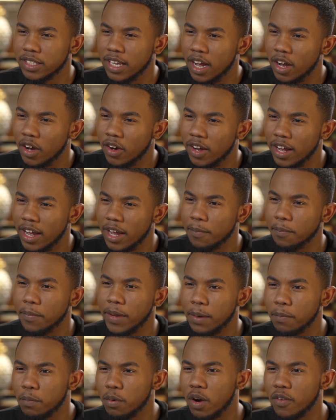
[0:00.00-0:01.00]
out and
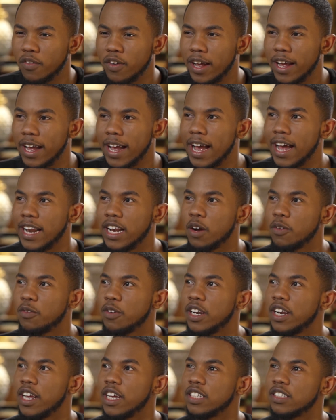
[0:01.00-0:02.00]
Big Brother, and I
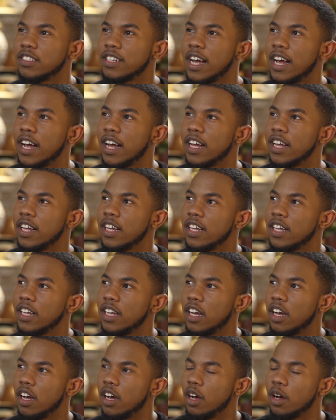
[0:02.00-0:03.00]
realized that
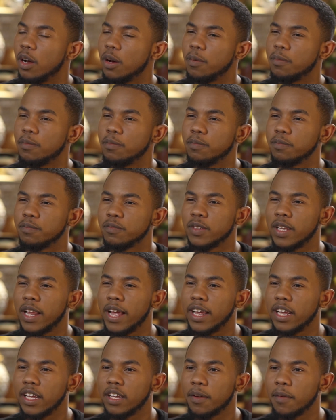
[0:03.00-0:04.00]

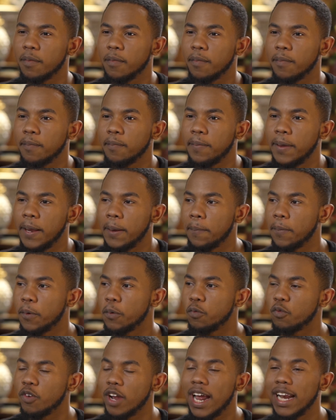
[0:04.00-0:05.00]
like
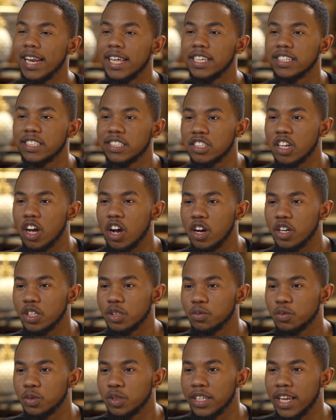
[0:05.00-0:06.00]
reality
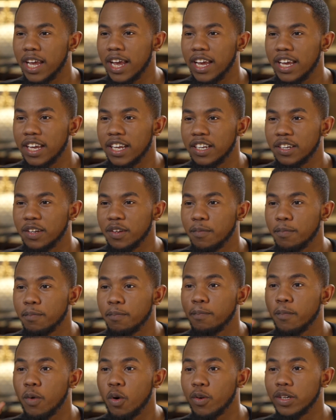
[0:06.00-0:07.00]
stars was getting
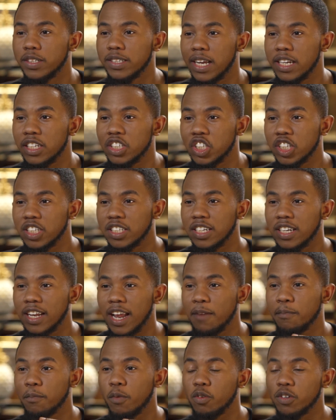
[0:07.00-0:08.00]
more attention
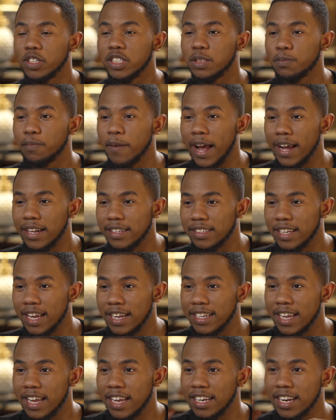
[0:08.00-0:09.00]
and more respect
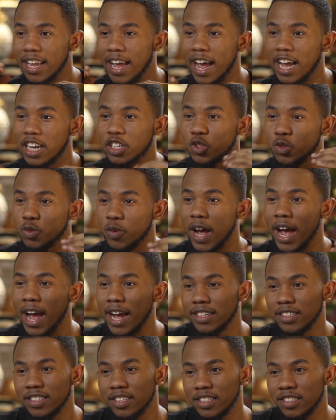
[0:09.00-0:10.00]
than actual
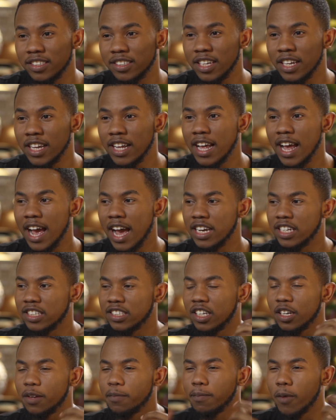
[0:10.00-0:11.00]
actors. And
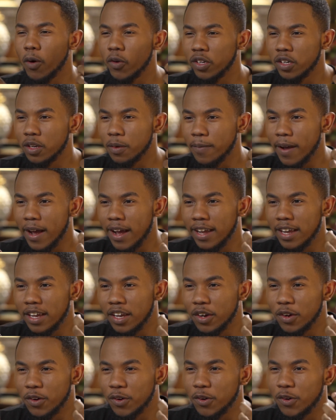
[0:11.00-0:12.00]
instead of moaning about
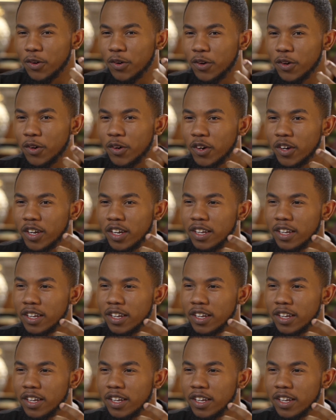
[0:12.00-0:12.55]
it or